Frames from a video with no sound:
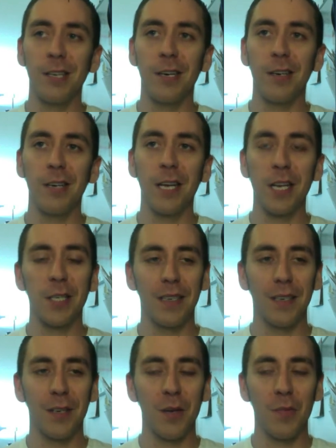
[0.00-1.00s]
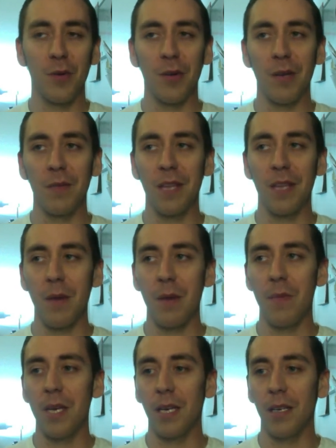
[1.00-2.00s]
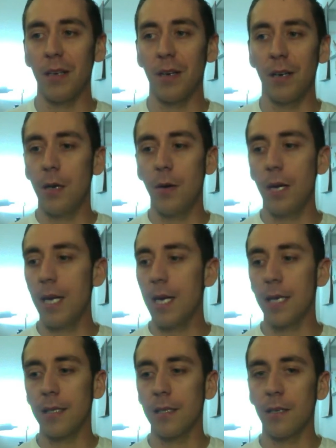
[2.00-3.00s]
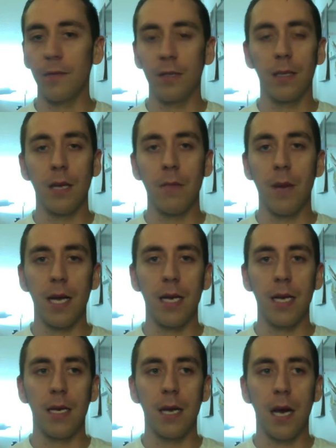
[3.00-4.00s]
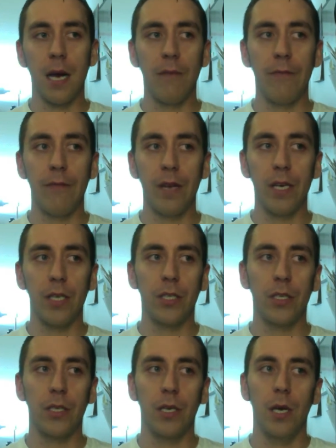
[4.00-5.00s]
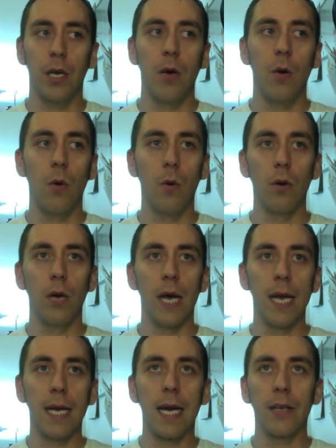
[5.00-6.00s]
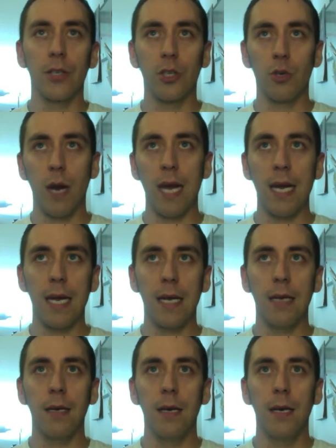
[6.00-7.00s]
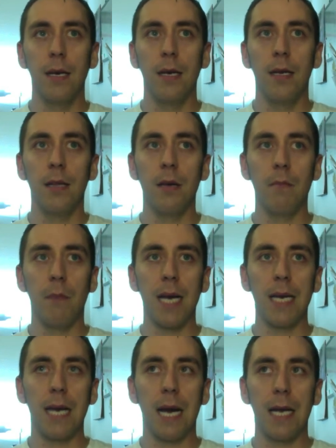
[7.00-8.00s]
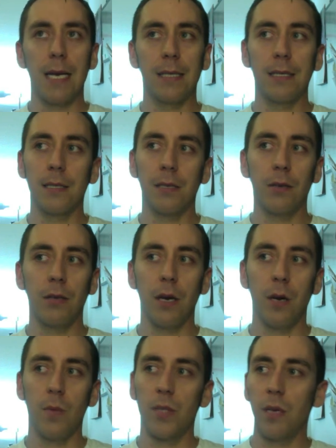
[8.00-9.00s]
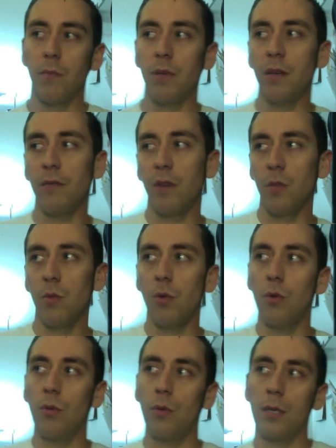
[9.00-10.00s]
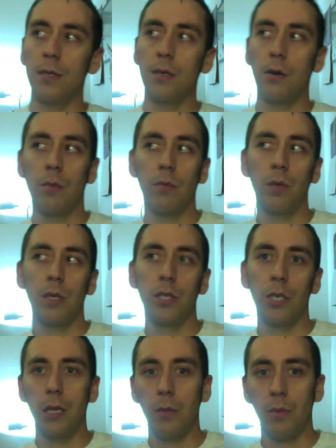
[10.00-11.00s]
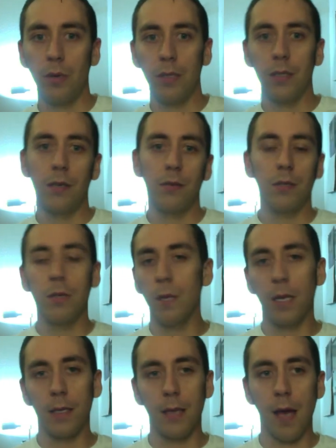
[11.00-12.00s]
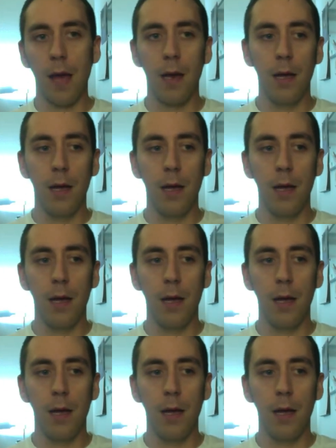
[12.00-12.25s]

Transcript: addiction cure program that they might be in, or any kind of service that they might not have finished, or any kind of training that might not necessarily 100% be available until completion in the prison or something like that.